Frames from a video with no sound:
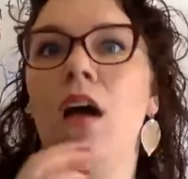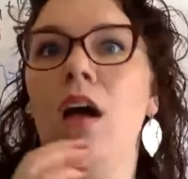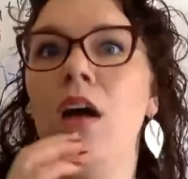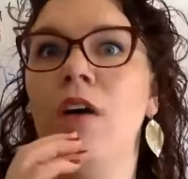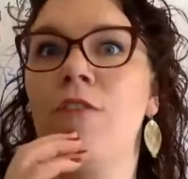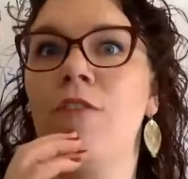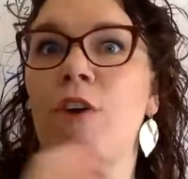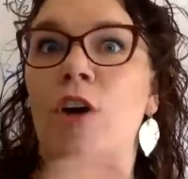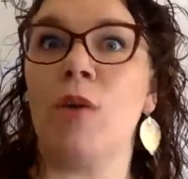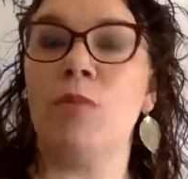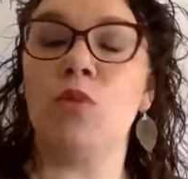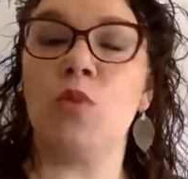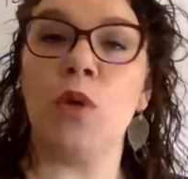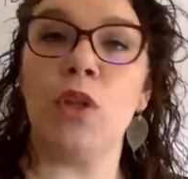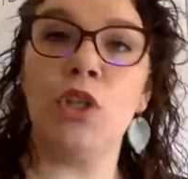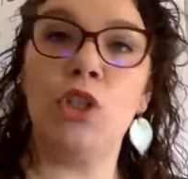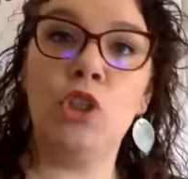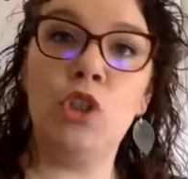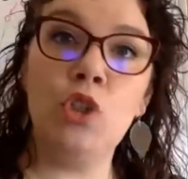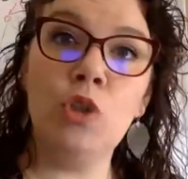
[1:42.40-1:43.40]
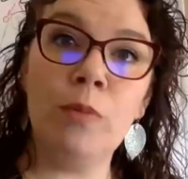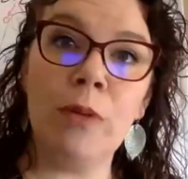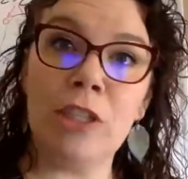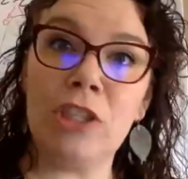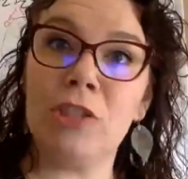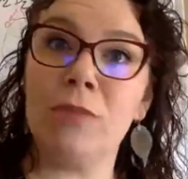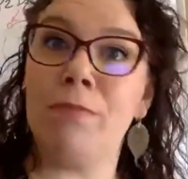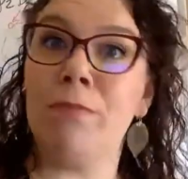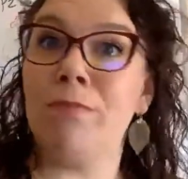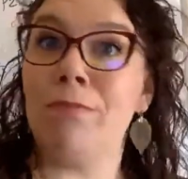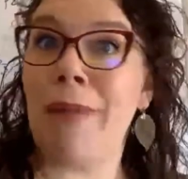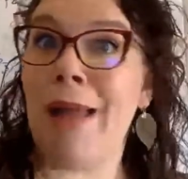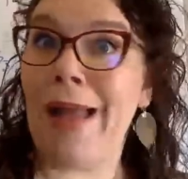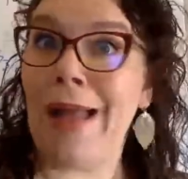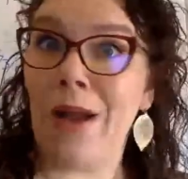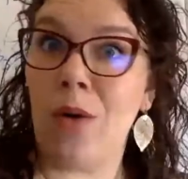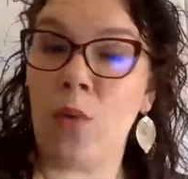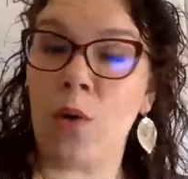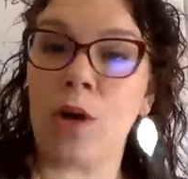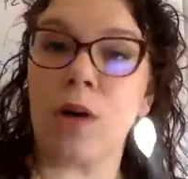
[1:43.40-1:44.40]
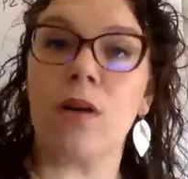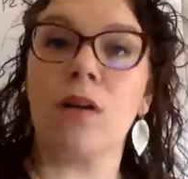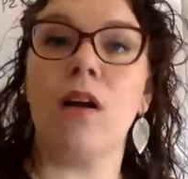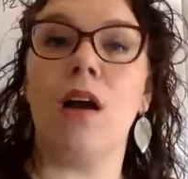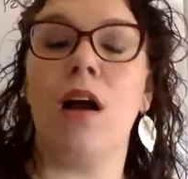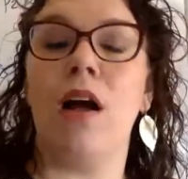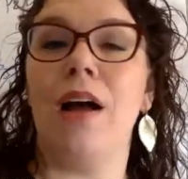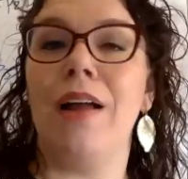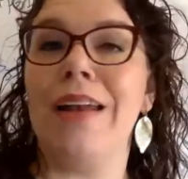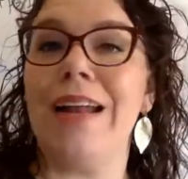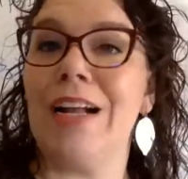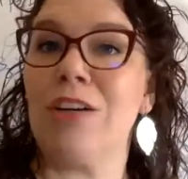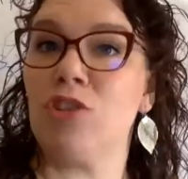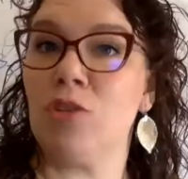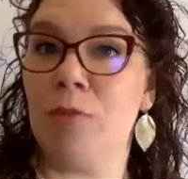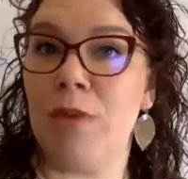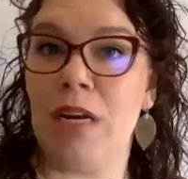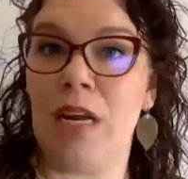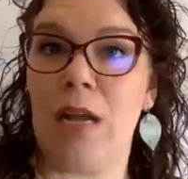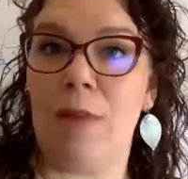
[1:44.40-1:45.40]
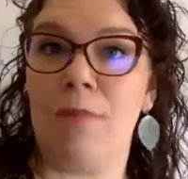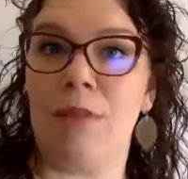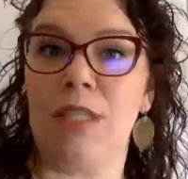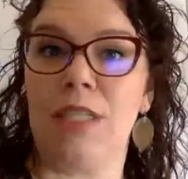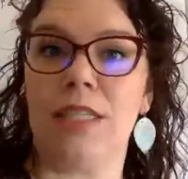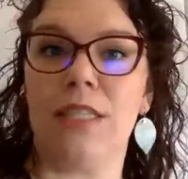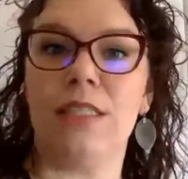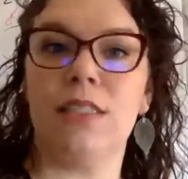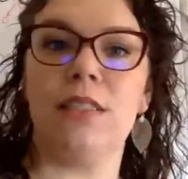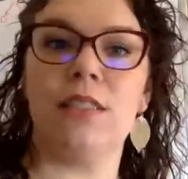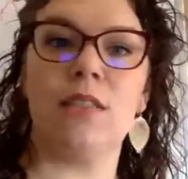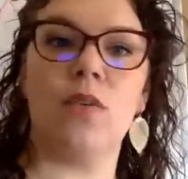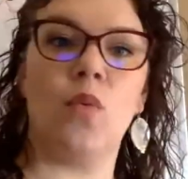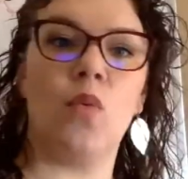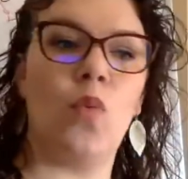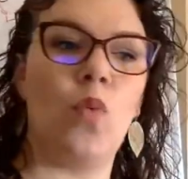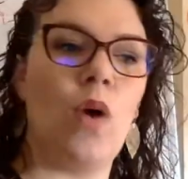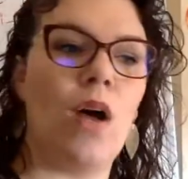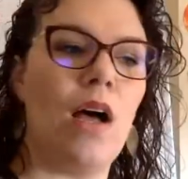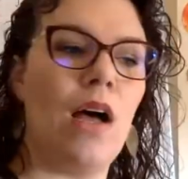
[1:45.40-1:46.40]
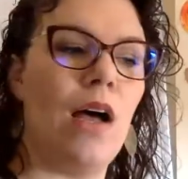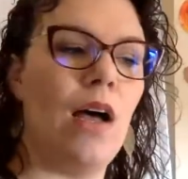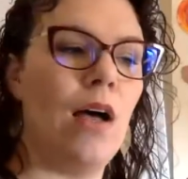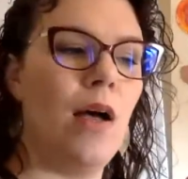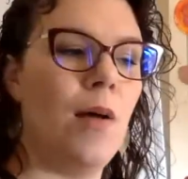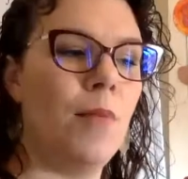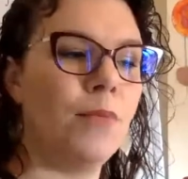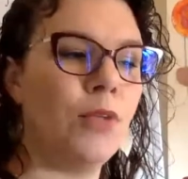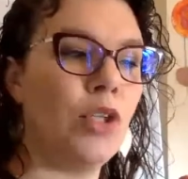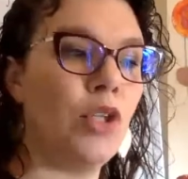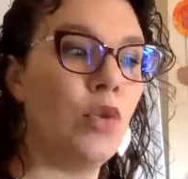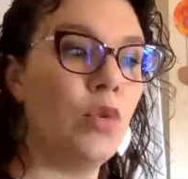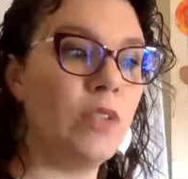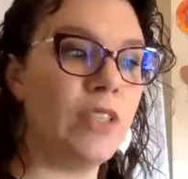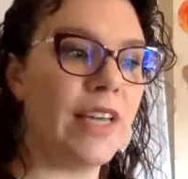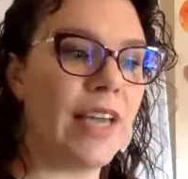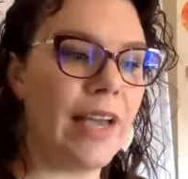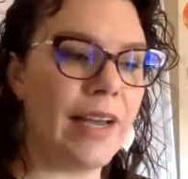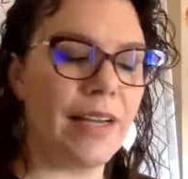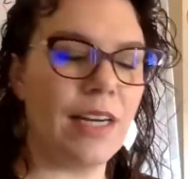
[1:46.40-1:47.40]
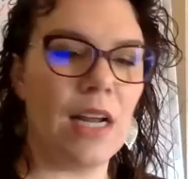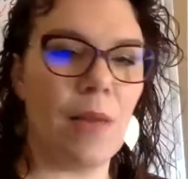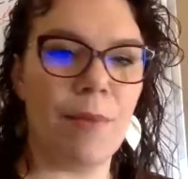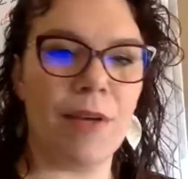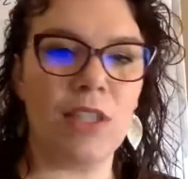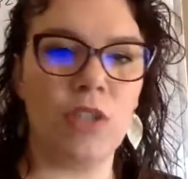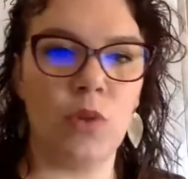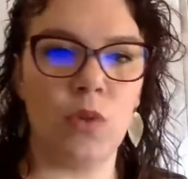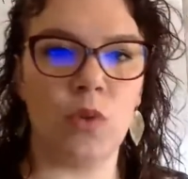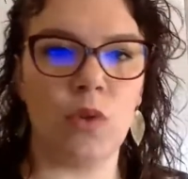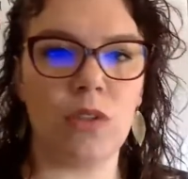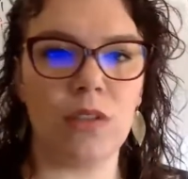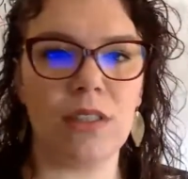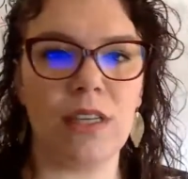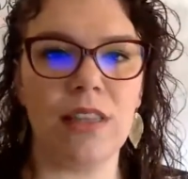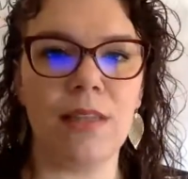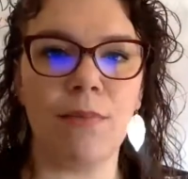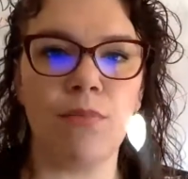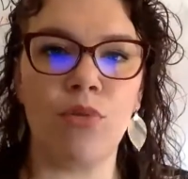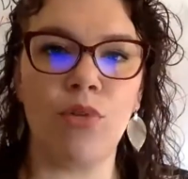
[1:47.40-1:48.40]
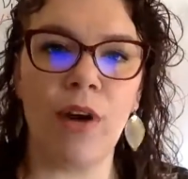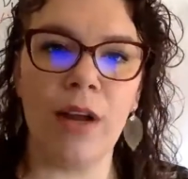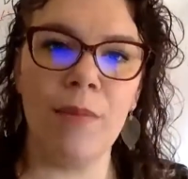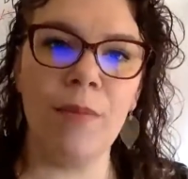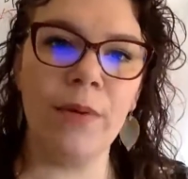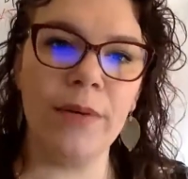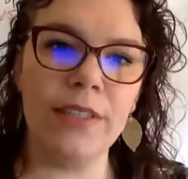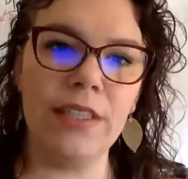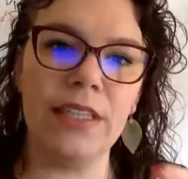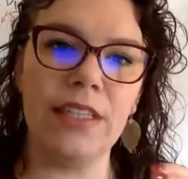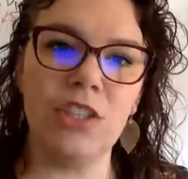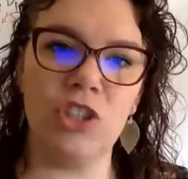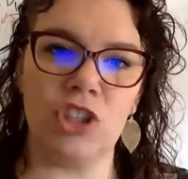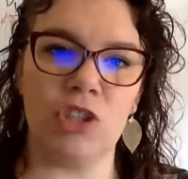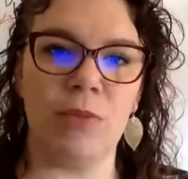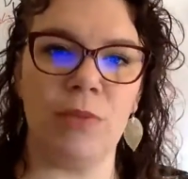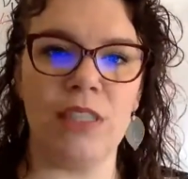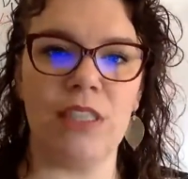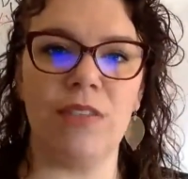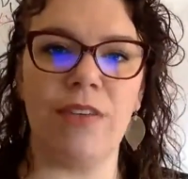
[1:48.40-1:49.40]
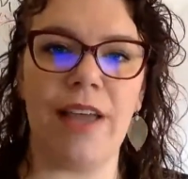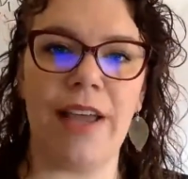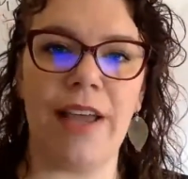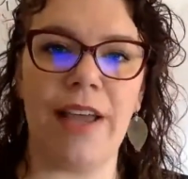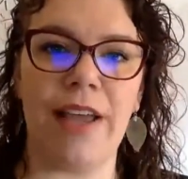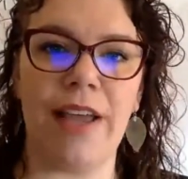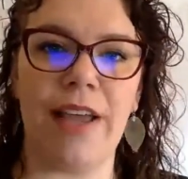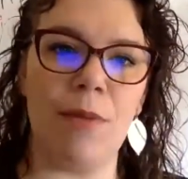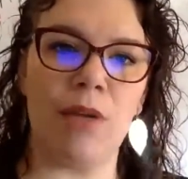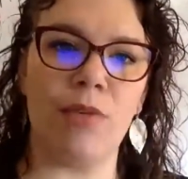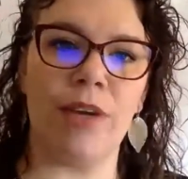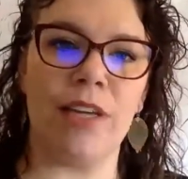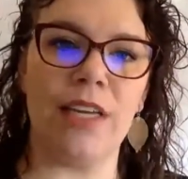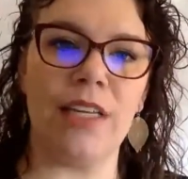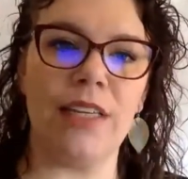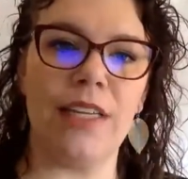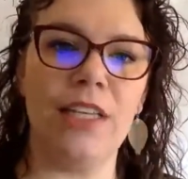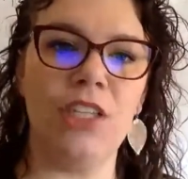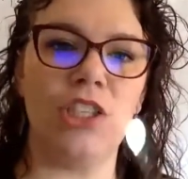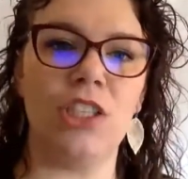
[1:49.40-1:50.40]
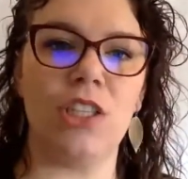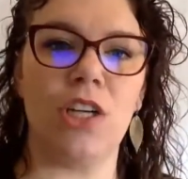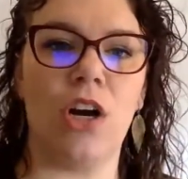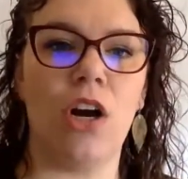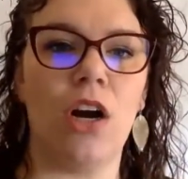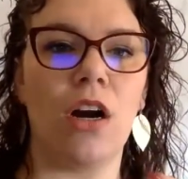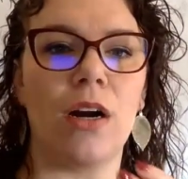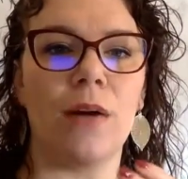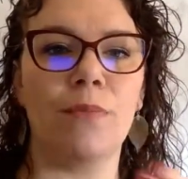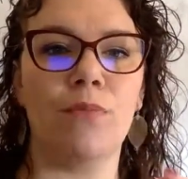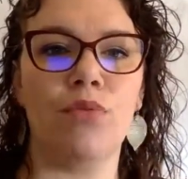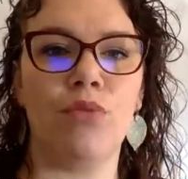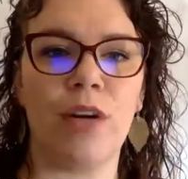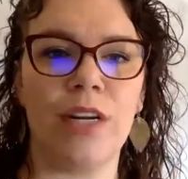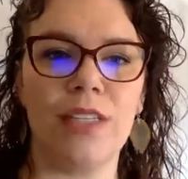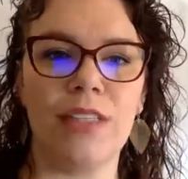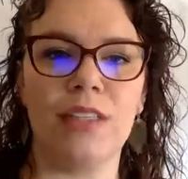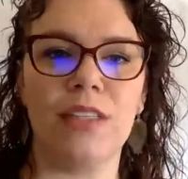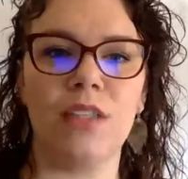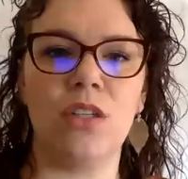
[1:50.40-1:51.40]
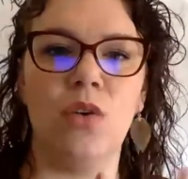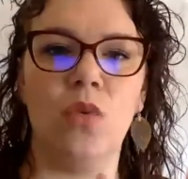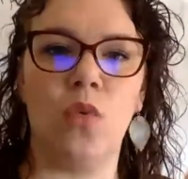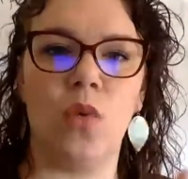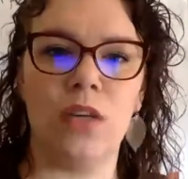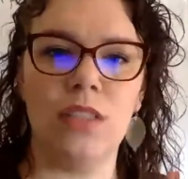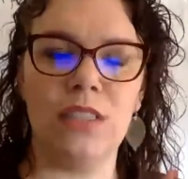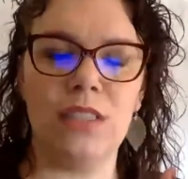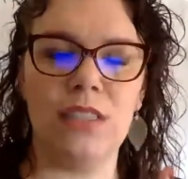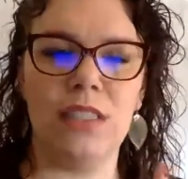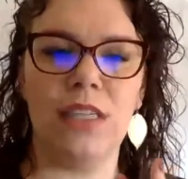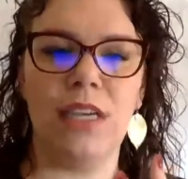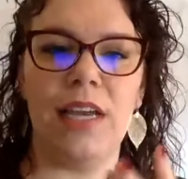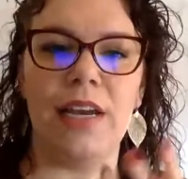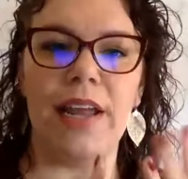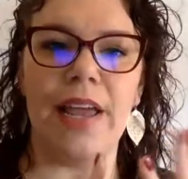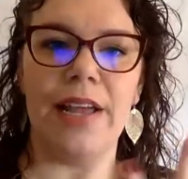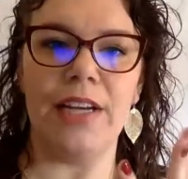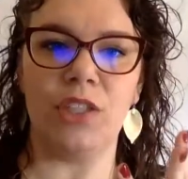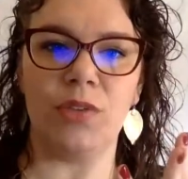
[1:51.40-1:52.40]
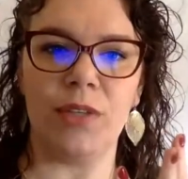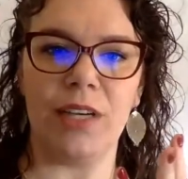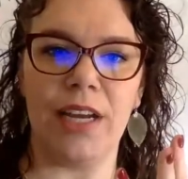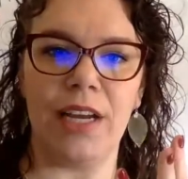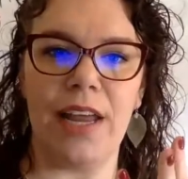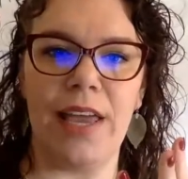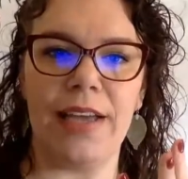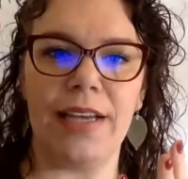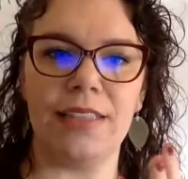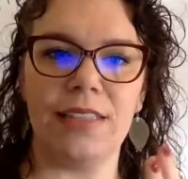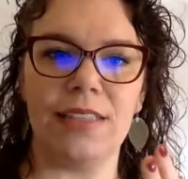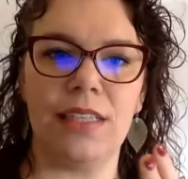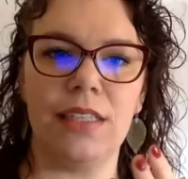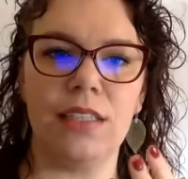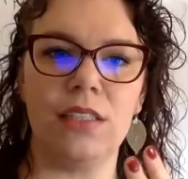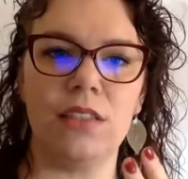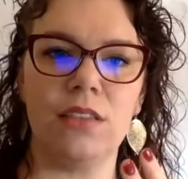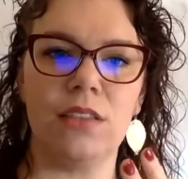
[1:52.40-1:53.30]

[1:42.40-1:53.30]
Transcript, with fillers: firms with too much power, uh, natural monopolies, um, using economic tools. And the primary instruments of economic regulation are price, quantity, and entry and exit.